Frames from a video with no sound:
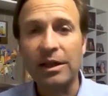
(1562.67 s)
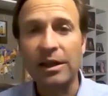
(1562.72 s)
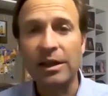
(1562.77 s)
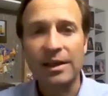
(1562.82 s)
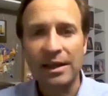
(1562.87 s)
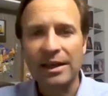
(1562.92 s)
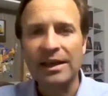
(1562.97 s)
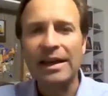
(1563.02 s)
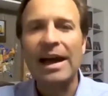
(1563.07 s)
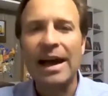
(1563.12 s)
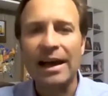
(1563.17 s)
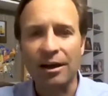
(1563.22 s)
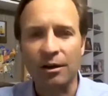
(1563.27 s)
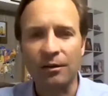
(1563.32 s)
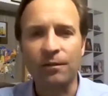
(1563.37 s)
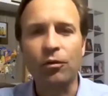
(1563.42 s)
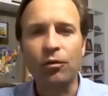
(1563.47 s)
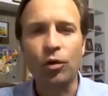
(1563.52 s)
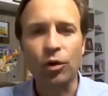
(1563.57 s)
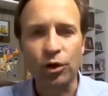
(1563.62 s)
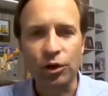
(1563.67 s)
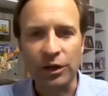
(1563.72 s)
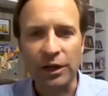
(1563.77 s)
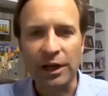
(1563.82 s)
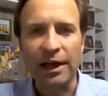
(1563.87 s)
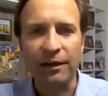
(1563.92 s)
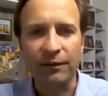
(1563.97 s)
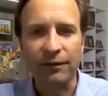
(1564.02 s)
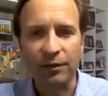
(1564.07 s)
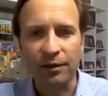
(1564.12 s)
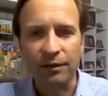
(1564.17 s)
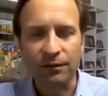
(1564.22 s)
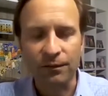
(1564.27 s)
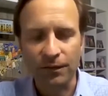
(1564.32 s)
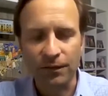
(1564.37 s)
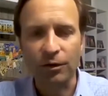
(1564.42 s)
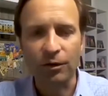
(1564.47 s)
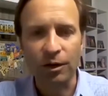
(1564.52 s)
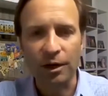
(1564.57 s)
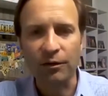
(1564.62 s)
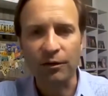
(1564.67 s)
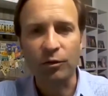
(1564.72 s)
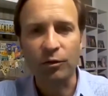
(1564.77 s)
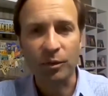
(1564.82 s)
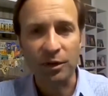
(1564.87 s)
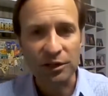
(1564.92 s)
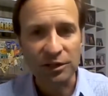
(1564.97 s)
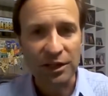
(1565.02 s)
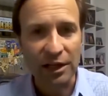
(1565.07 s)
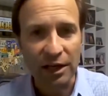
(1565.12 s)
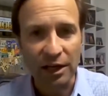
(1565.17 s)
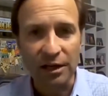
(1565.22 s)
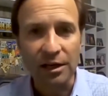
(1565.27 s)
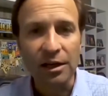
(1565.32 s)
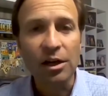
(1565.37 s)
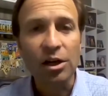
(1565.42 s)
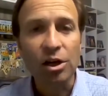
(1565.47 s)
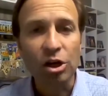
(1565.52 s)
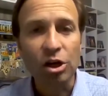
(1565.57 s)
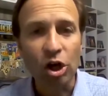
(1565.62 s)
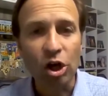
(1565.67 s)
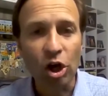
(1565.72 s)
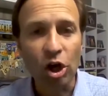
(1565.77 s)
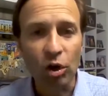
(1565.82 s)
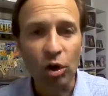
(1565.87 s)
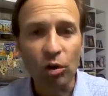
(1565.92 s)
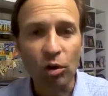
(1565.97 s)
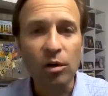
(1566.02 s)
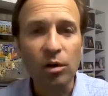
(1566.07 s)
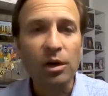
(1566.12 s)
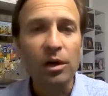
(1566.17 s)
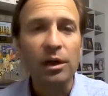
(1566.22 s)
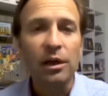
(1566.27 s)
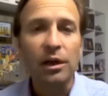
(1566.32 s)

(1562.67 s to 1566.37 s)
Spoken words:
cannot afford to have the federal government say, no,